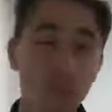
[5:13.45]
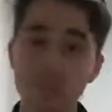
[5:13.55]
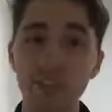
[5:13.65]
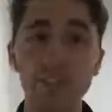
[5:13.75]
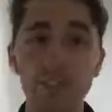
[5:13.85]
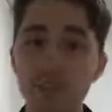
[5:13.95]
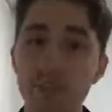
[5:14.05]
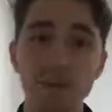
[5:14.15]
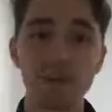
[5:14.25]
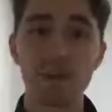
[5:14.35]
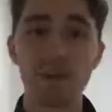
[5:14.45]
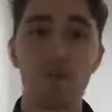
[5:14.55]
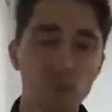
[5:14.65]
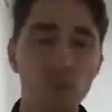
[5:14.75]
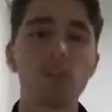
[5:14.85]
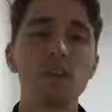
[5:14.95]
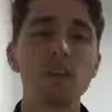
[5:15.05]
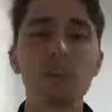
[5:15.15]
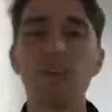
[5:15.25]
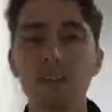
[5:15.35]
Sinclair's been in better form. So
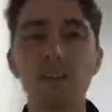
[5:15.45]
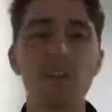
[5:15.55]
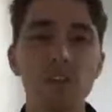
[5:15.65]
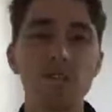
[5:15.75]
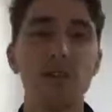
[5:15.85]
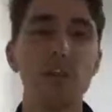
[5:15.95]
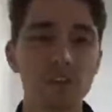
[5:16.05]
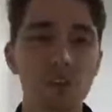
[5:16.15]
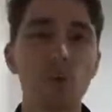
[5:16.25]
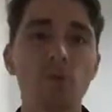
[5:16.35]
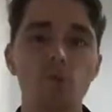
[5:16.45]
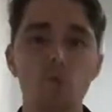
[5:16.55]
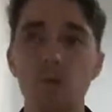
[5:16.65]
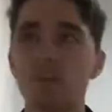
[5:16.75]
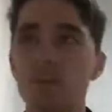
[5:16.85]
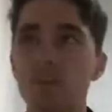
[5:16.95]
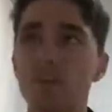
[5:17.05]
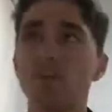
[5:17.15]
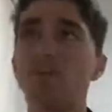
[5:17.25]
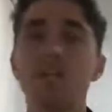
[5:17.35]
there's enough players going through the middle that you
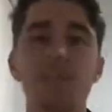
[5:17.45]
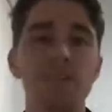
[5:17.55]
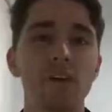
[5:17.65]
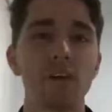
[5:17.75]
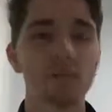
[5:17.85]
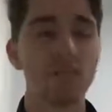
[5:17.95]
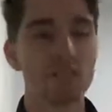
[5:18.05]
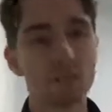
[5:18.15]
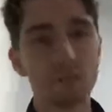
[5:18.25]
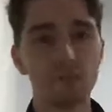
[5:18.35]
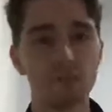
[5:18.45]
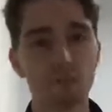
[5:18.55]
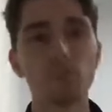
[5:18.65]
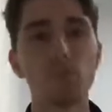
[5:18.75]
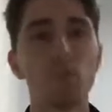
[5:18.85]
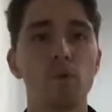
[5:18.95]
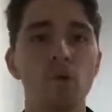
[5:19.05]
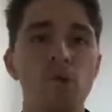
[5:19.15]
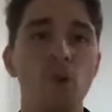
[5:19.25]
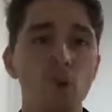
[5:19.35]
don't need David Armitage to be the focal
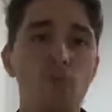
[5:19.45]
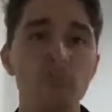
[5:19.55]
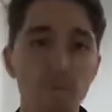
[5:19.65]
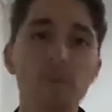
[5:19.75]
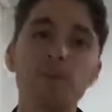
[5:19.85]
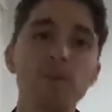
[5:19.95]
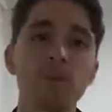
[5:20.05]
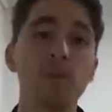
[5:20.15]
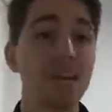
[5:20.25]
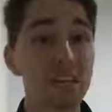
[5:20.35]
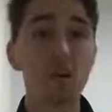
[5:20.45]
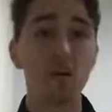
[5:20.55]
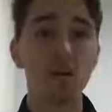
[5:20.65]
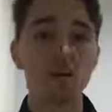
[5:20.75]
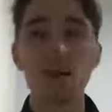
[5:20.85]
point of the midfield anymore.